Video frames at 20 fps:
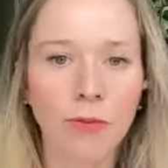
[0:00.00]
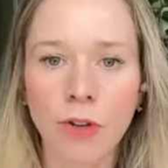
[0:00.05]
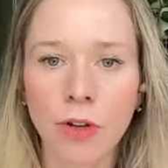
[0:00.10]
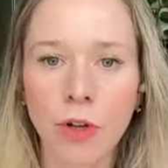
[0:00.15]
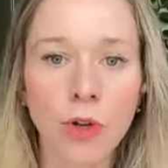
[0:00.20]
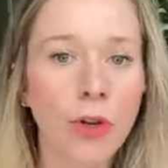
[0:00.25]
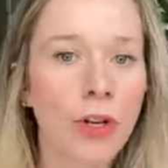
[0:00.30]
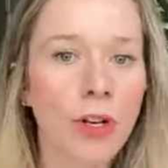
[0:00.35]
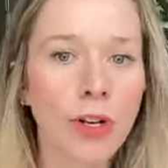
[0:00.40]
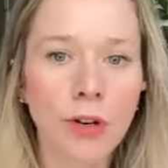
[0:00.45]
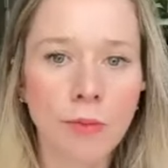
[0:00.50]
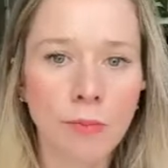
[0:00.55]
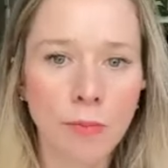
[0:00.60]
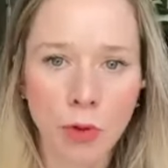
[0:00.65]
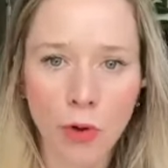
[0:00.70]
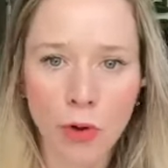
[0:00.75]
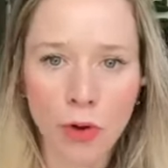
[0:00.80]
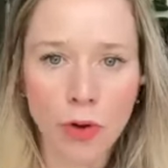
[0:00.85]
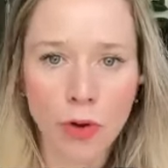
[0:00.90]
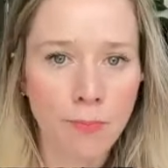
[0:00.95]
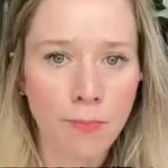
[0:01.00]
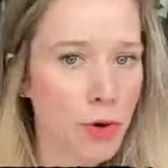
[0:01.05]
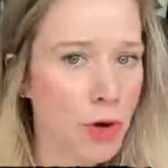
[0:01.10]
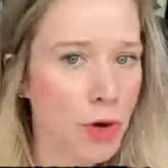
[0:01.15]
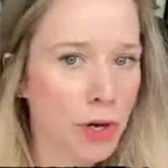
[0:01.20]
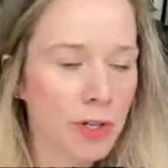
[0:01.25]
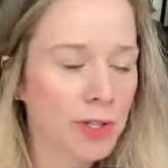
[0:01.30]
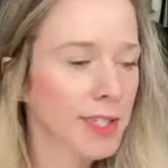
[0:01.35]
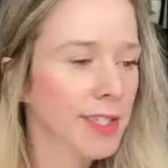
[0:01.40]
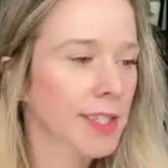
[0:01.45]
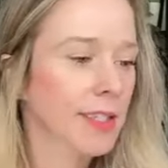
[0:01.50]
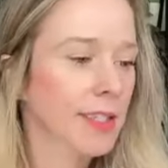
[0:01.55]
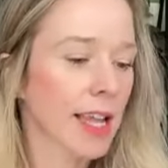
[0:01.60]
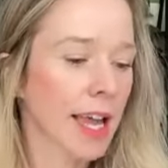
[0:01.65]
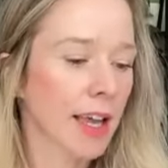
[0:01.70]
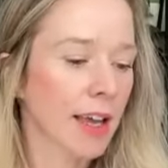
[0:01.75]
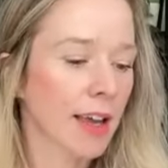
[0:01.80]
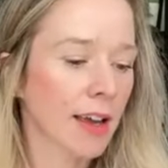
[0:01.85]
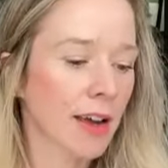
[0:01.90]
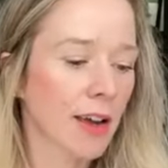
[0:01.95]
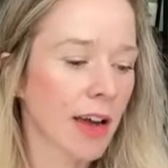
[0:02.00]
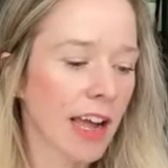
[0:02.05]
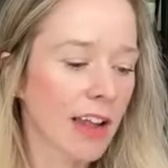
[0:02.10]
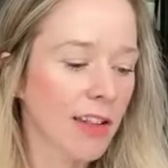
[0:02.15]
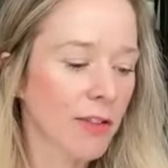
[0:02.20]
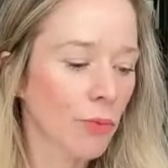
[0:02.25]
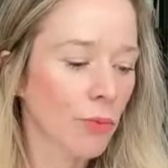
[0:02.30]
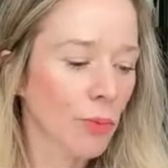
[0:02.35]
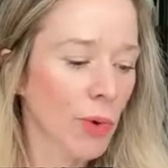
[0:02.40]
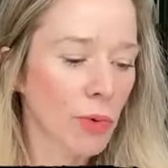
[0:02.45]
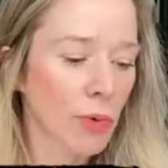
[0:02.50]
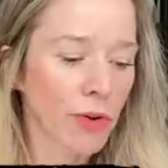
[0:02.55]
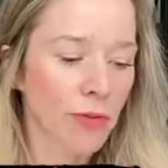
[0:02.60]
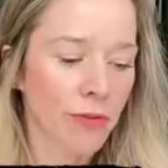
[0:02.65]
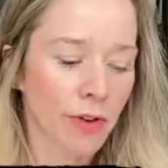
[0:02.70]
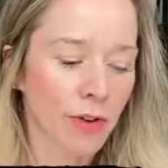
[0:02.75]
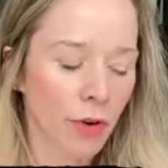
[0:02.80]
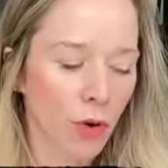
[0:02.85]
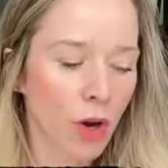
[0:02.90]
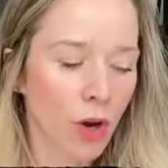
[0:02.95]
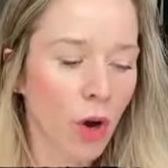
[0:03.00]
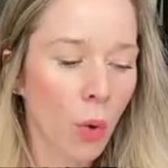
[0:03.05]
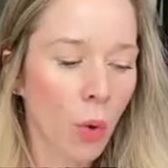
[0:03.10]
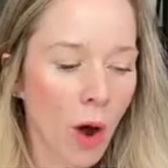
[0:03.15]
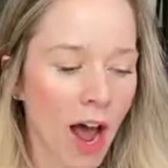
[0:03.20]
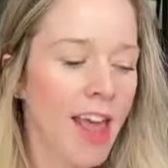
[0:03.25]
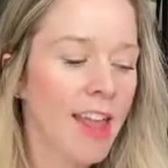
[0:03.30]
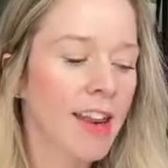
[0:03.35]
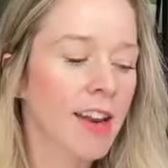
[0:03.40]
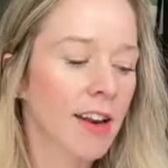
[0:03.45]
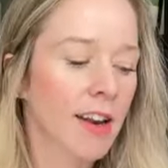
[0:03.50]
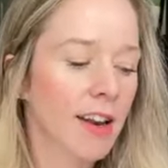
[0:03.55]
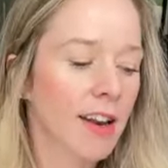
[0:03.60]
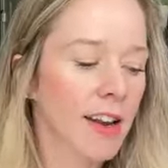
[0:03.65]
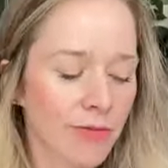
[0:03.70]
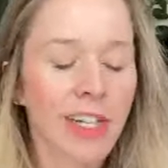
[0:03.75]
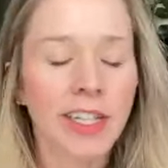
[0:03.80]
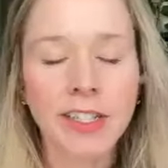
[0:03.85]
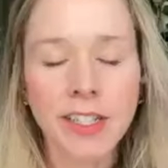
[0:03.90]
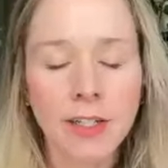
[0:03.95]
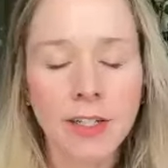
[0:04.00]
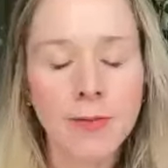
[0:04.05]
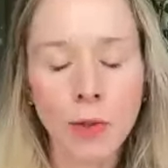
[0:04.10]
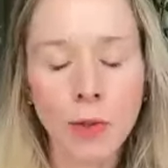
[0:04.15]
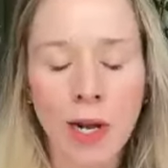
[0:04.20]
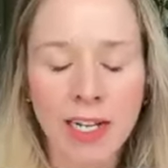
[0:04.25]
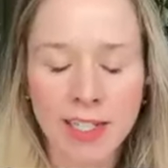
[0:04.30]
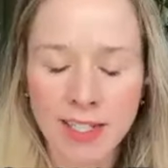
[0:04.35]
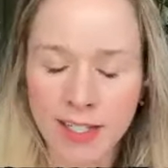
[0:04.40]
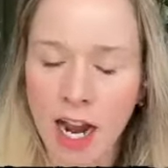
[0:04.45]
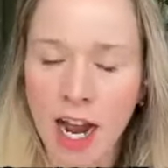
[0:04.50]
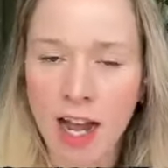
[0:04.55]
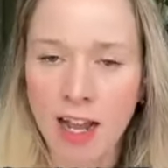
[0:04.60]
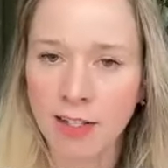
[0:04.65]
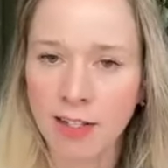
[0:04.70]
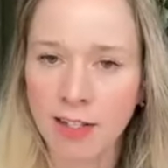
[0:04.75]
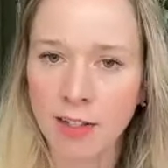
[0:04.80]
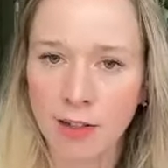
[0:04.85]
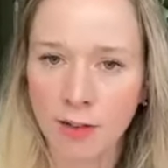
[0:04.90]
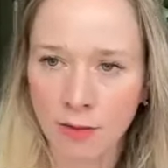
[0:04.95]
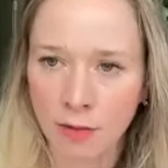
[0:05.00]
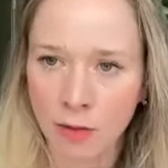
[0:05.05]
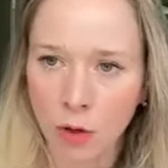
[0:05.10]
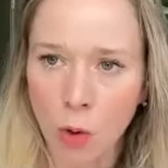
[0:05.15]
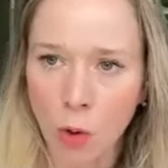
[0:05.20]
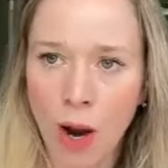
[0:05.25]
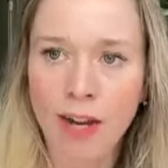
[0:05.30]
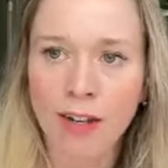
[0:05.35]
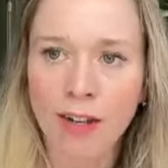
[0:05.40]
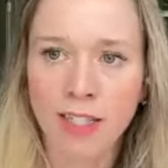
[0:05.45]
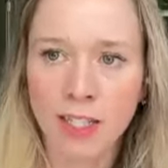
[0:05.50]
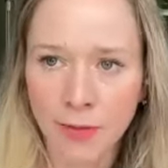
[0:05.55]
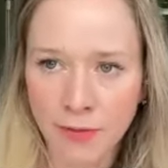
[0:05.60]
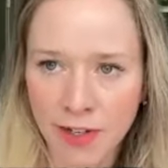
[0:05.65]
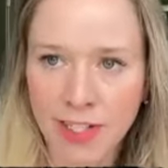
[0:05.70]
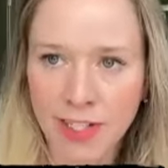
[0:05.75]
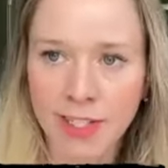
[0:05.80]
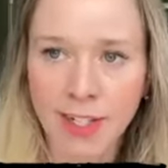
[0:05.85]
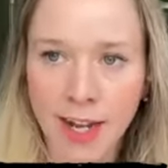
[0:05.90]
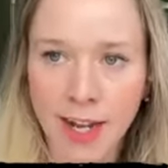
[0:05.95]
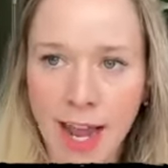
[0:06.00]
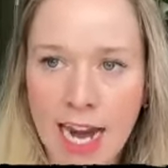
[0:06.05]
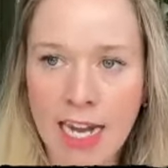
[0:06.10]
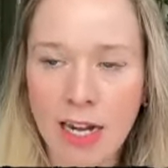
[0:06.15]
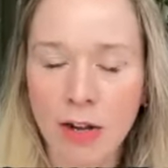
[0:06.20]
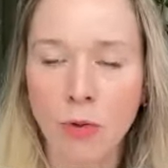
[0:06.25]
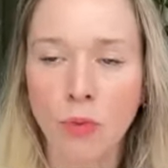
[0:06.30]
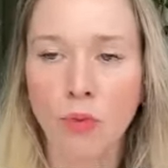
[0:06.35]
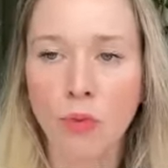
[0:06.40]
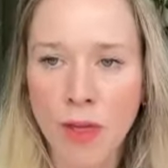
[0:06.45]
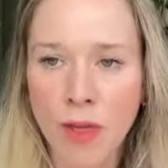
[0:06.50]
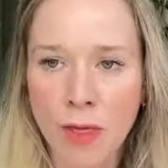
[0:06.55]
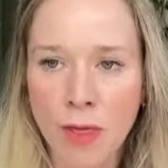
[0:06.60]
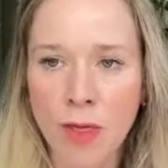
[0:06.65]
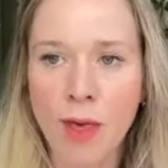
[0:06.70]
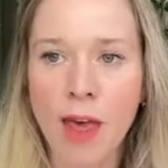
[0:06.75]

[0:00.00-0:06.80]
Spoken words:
good books. Like, we were quite, relative to our size, quite sophisticated with